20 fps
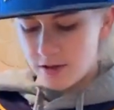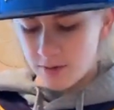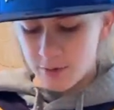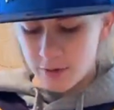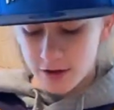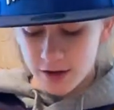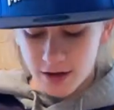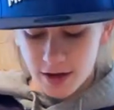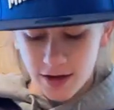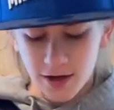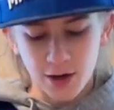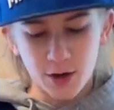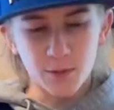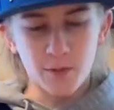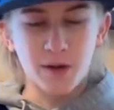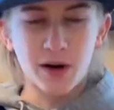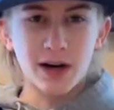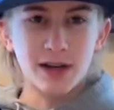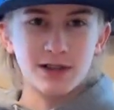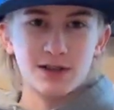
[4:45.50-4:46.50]
of the
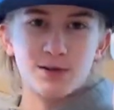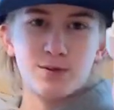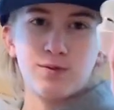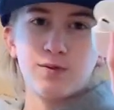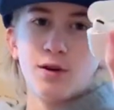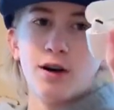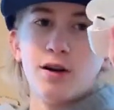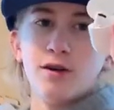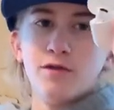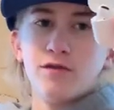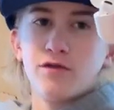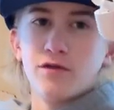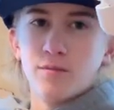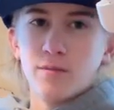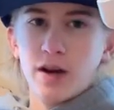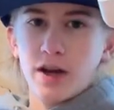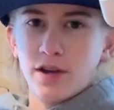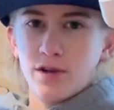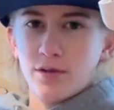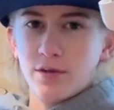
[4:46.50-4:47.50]
AirPods Pro for
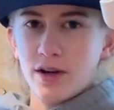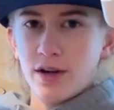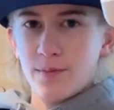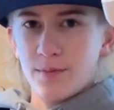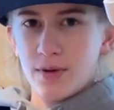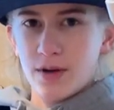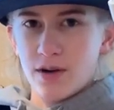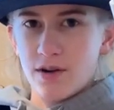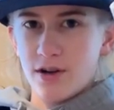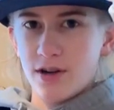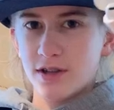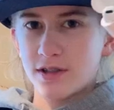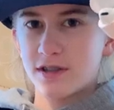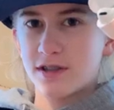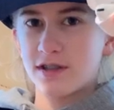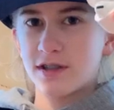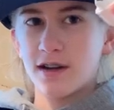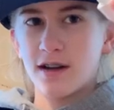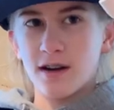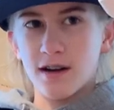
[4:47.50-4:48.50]
my
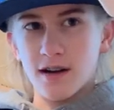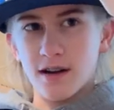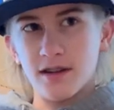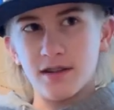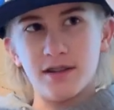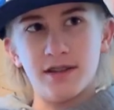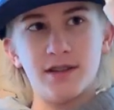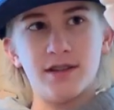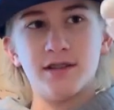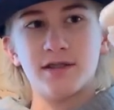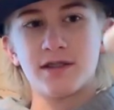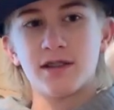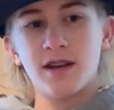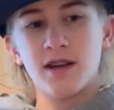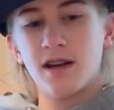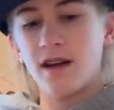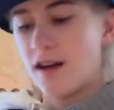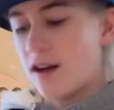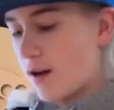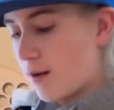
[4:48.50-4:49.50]
grandparents. Uh, these
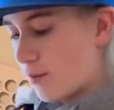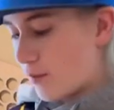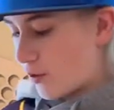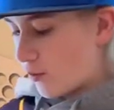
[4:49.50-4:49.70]
I've been